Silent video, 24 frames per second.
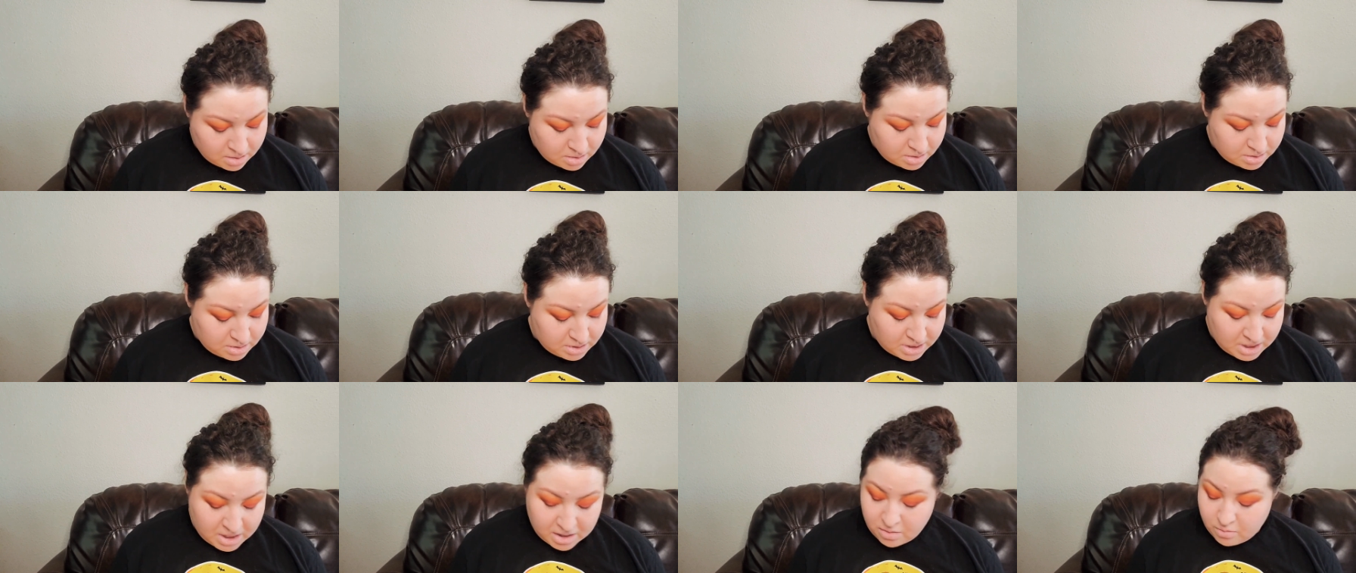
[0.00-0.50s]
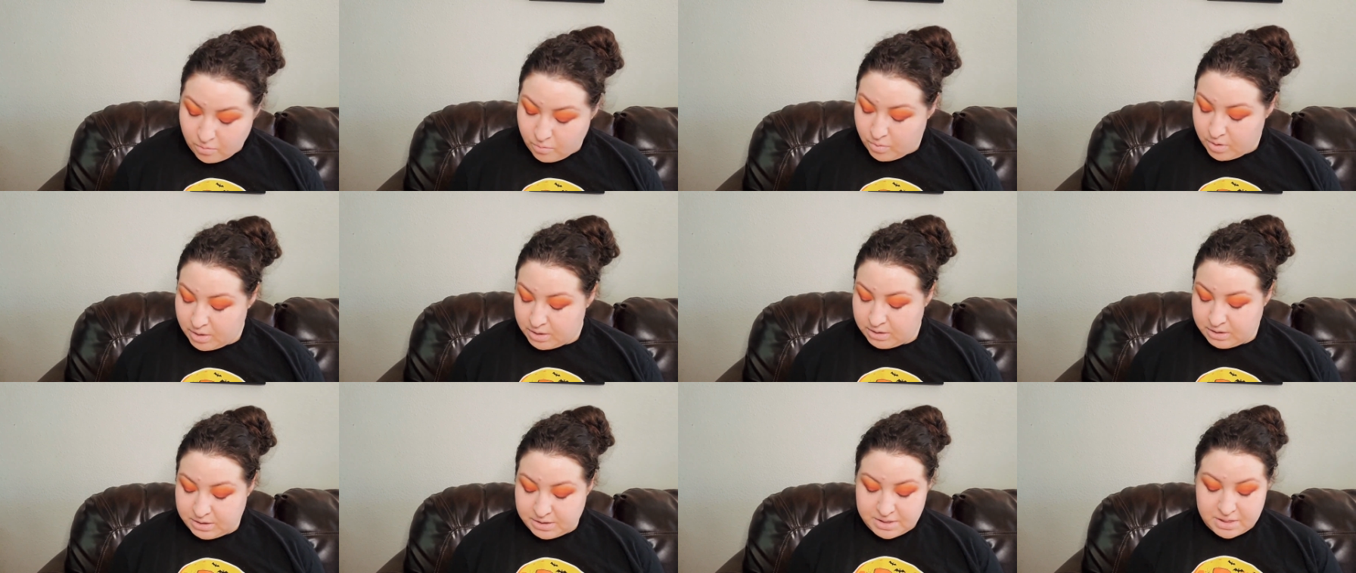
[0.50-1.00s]
Now,
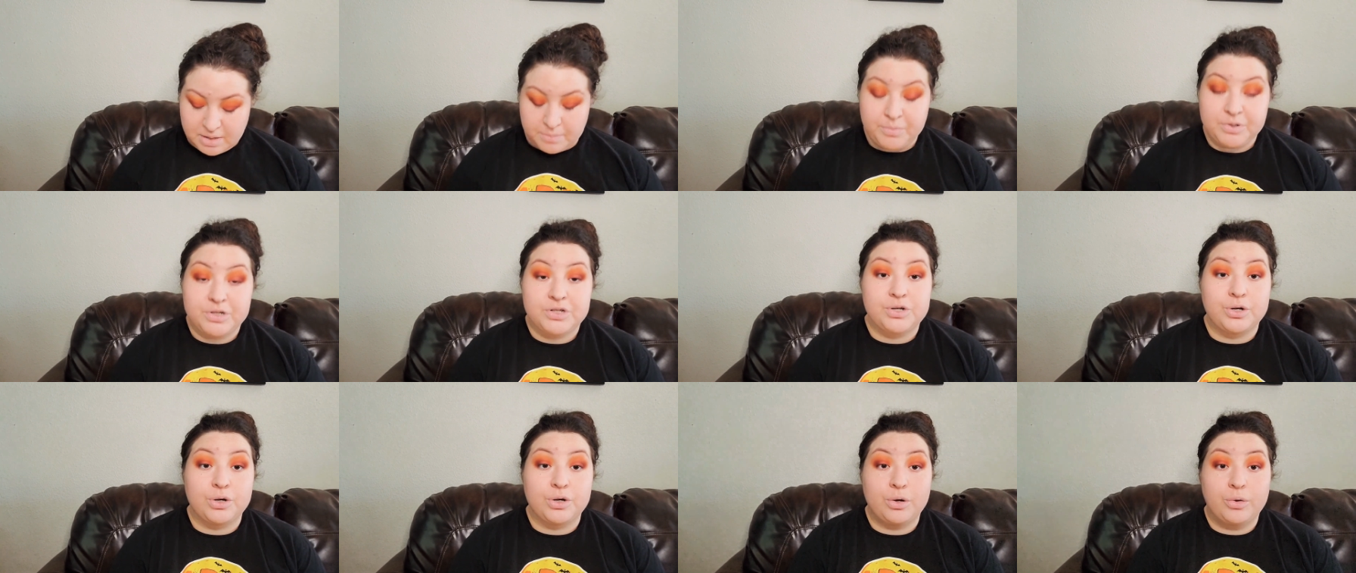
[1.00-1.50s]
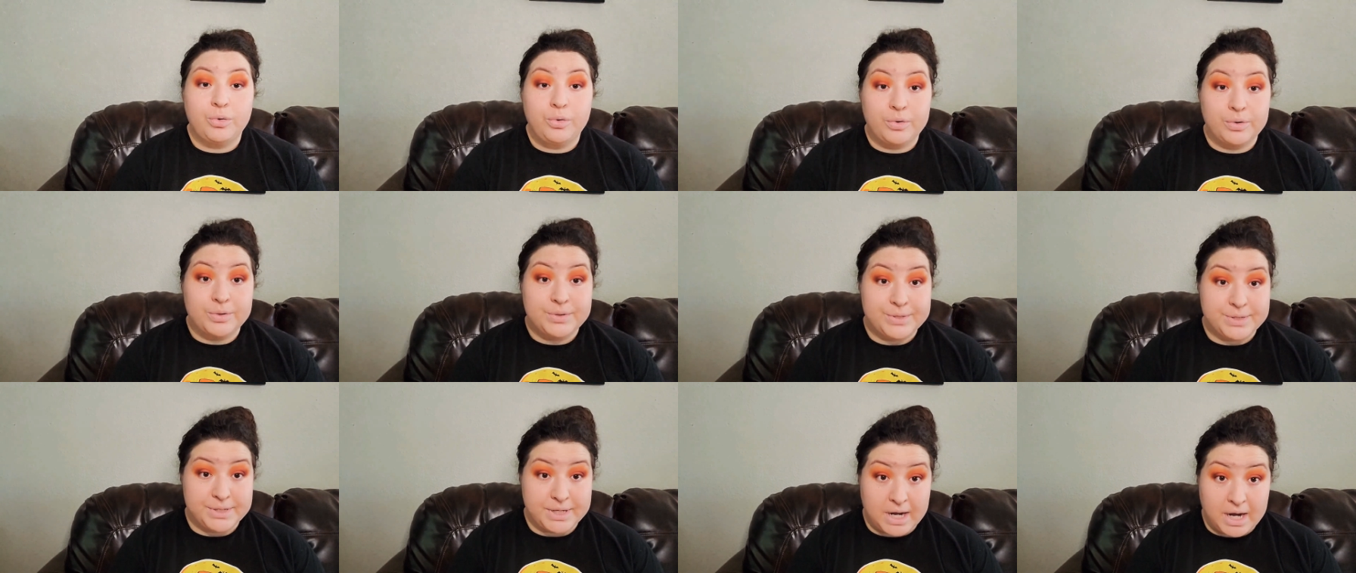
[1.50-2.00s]
when the temperature
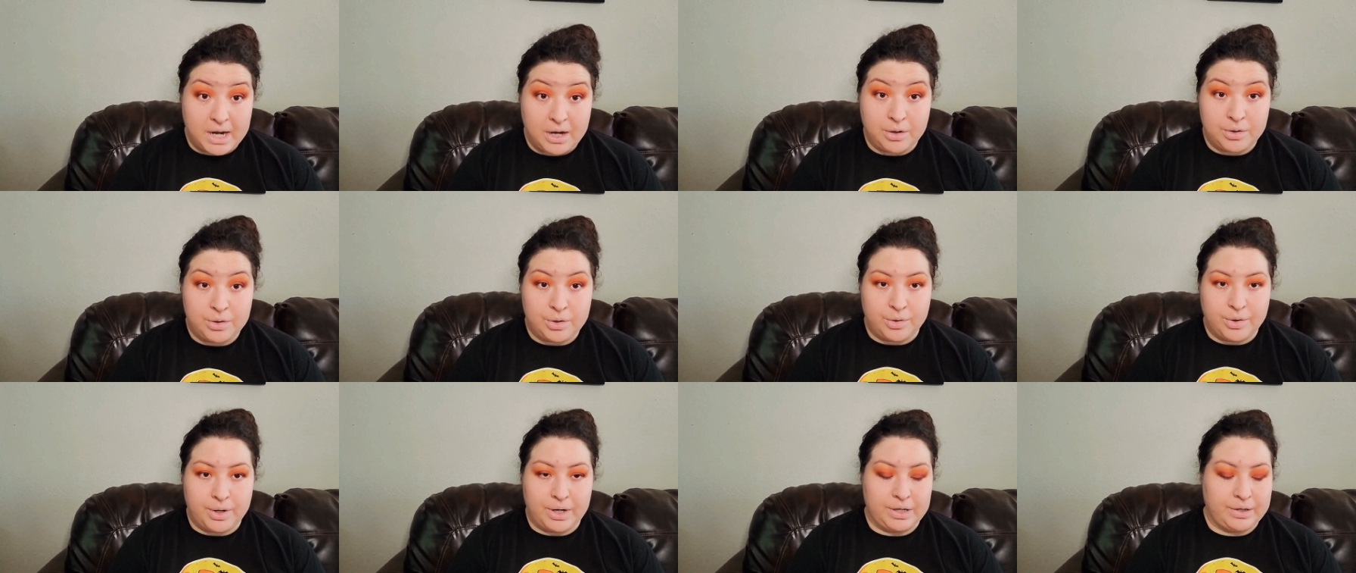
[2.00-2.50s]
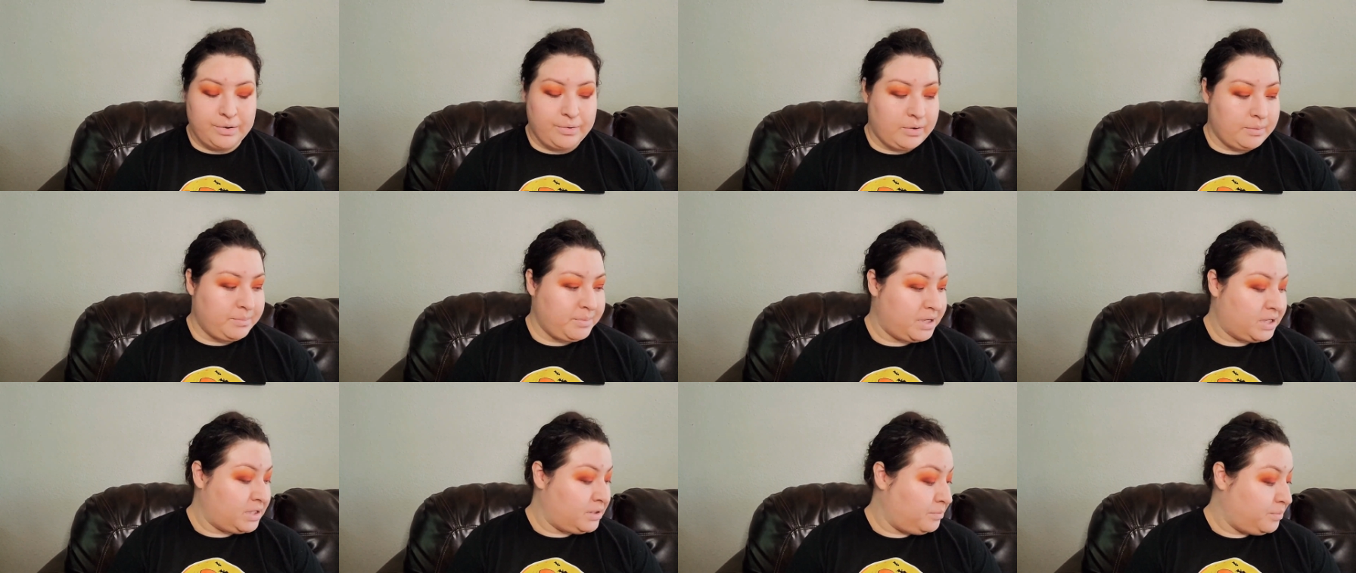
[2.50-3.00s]
cools down or I know I'm
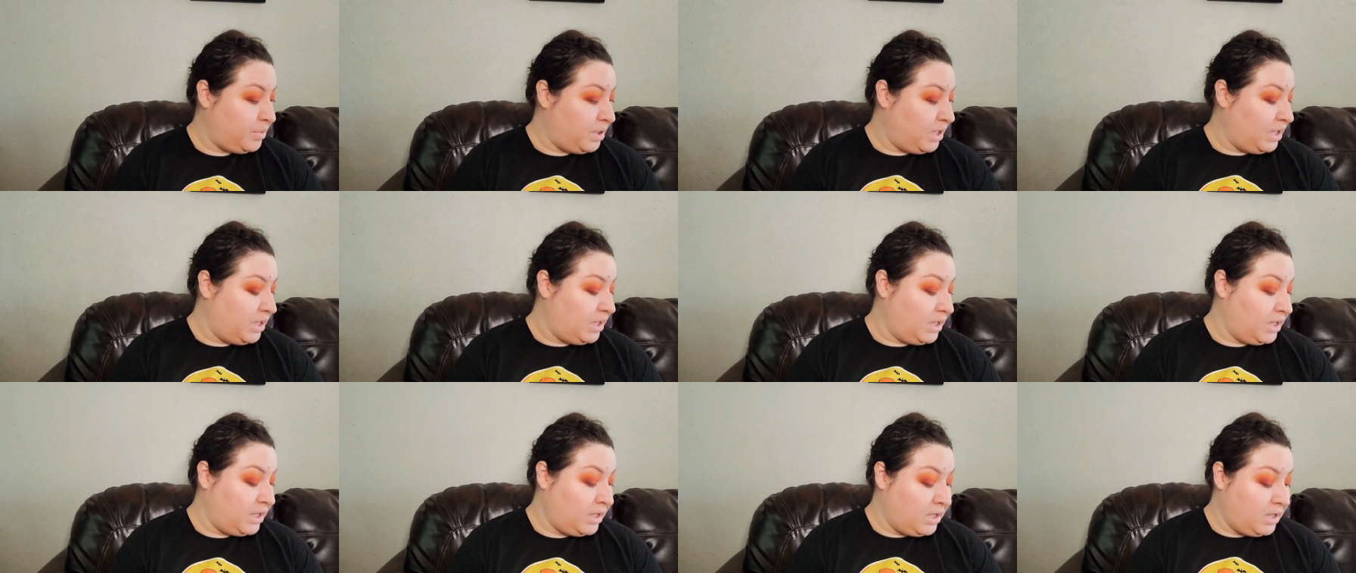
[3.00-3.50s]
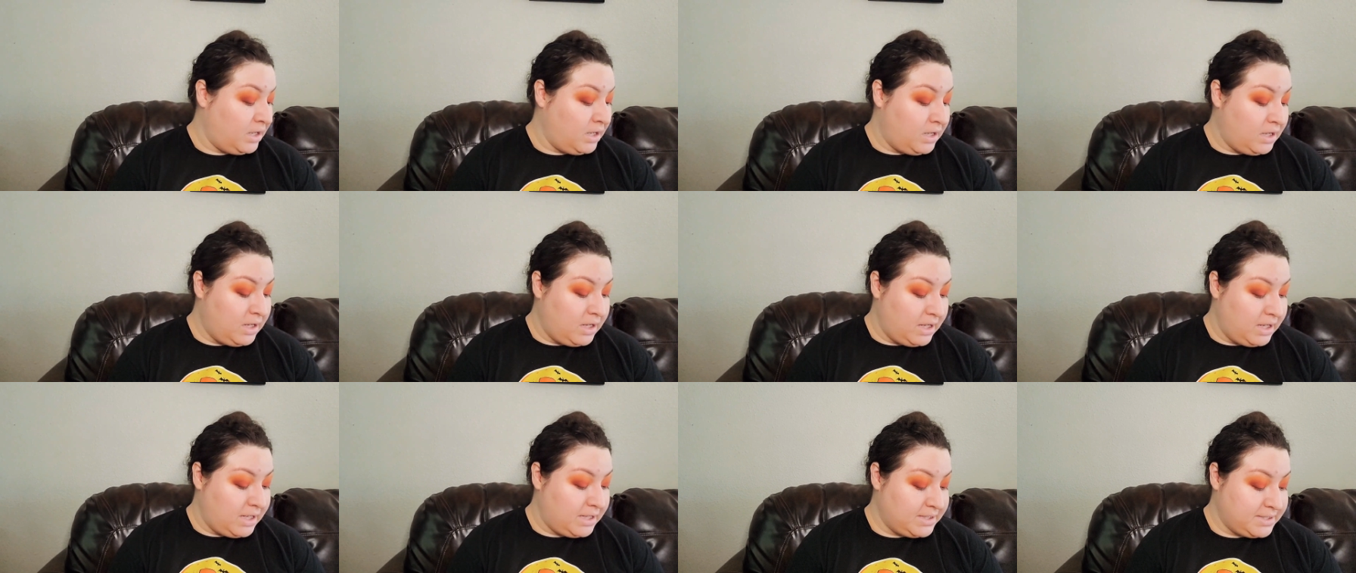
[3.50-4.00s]
going to be
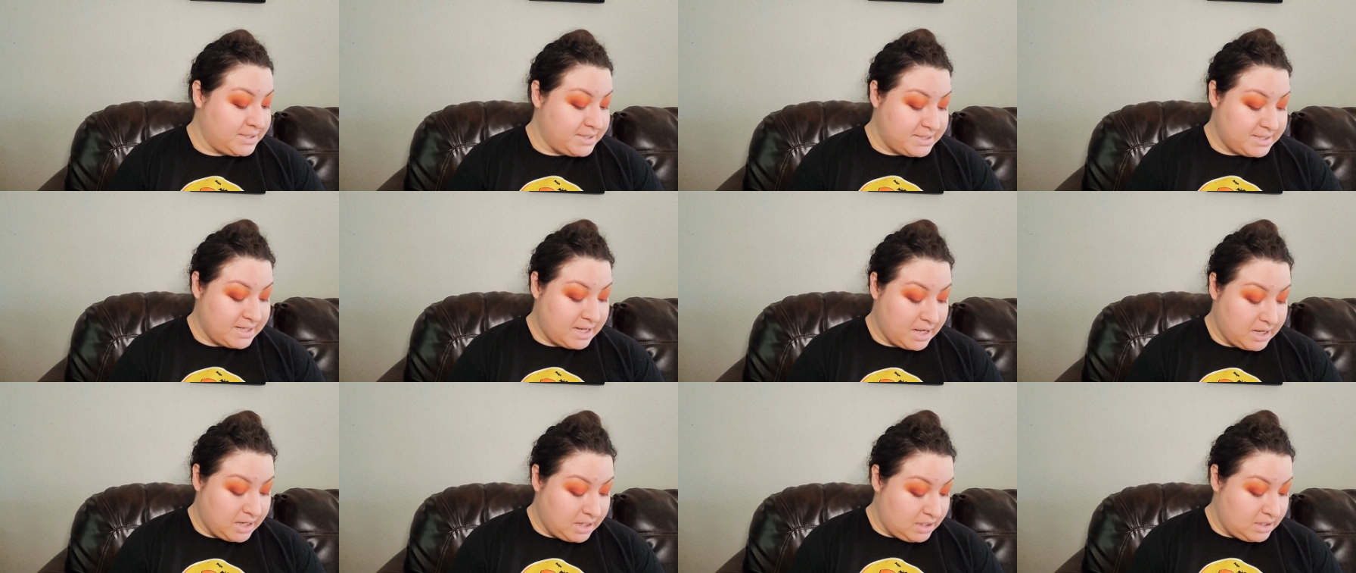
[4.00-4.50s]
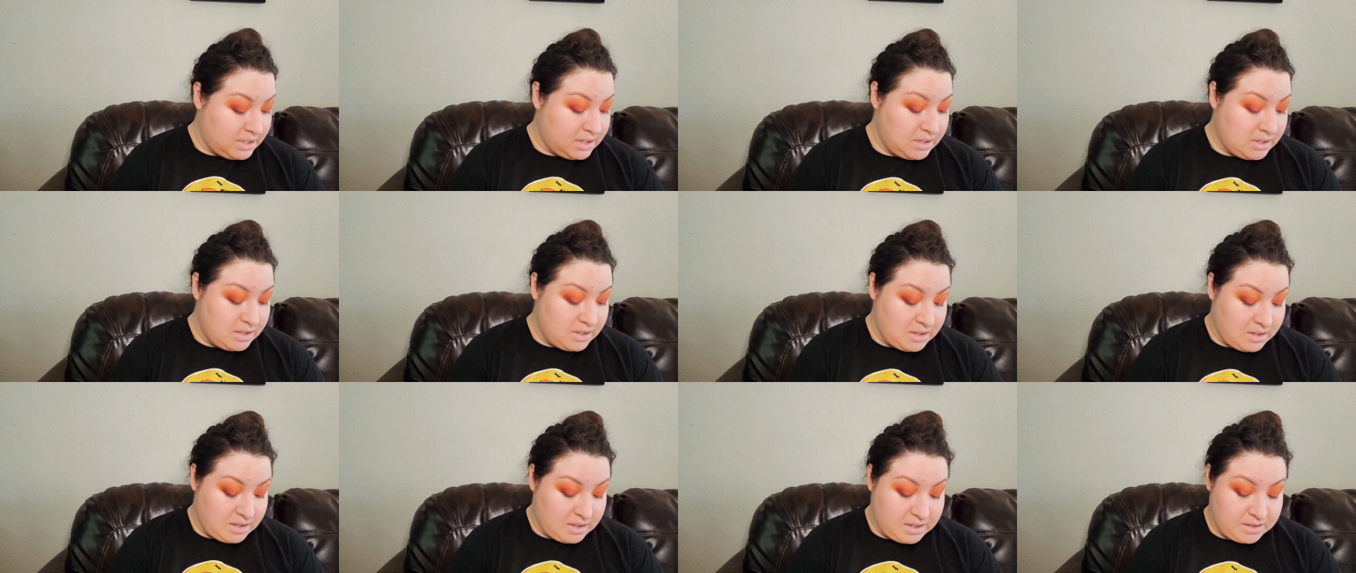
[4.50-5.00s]
inside,
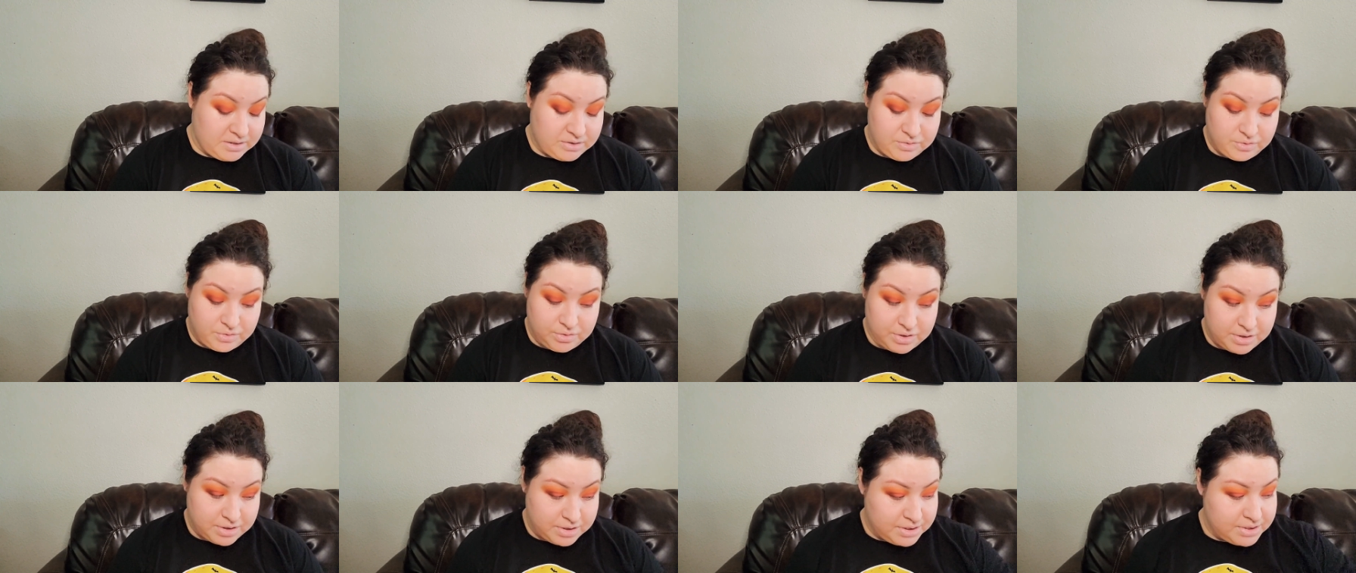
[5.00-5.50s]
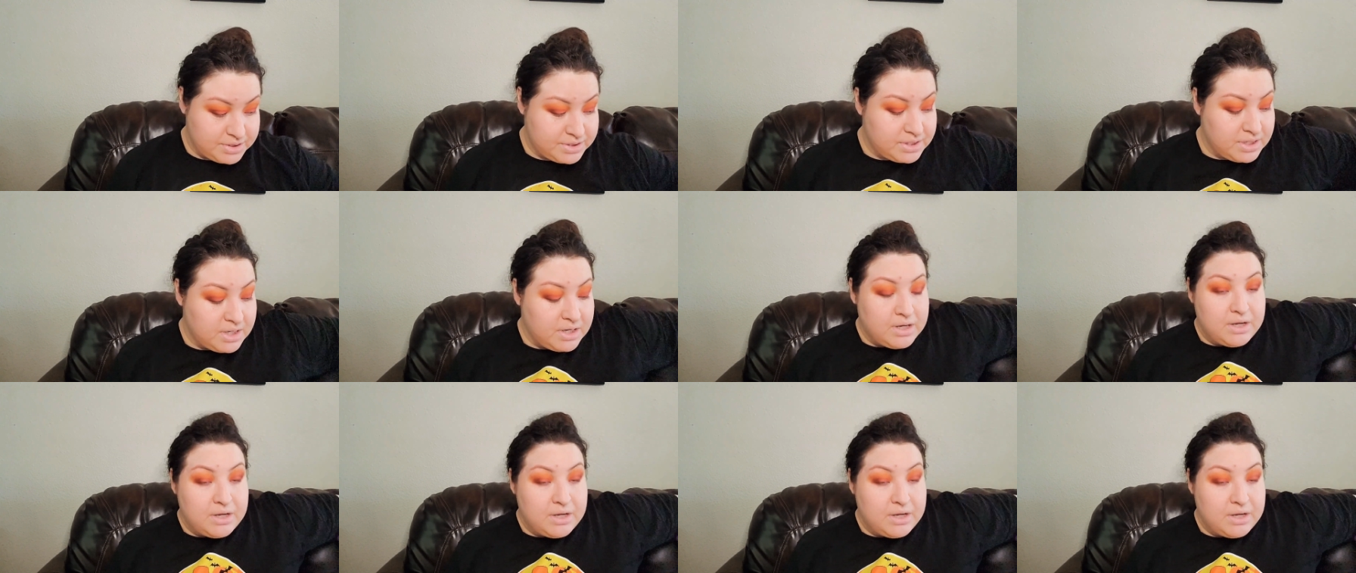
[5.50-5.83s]
indoors,